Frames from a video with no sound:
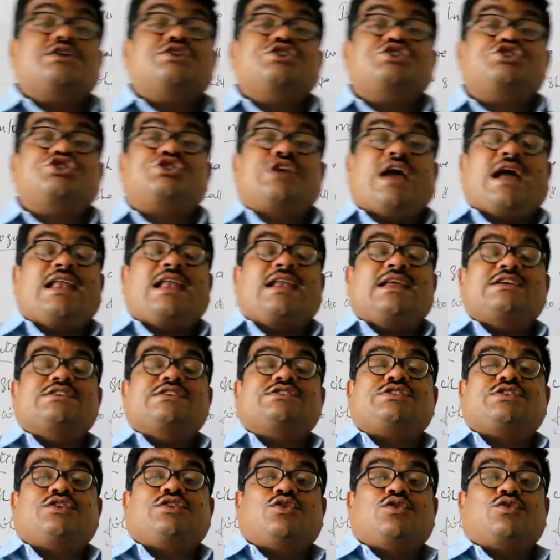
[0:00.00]
Shall
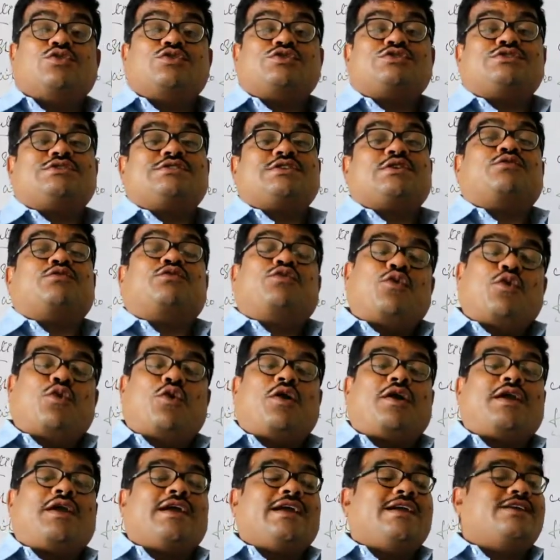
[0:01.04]
is used
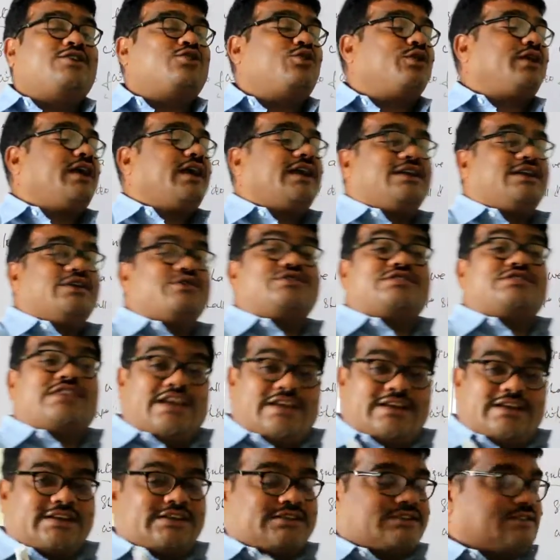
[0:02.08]
for interrogative
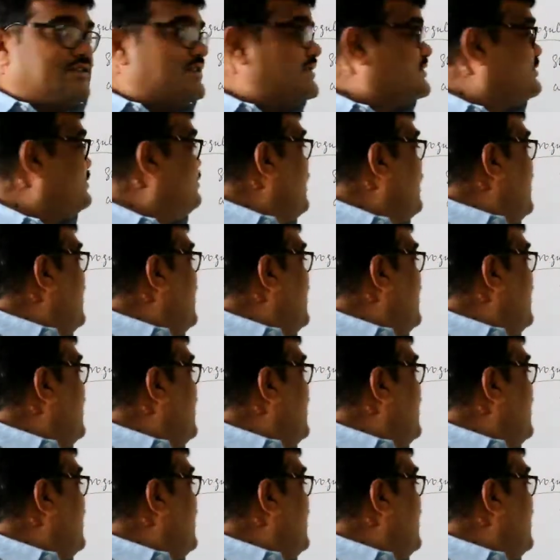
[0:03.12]
sentences.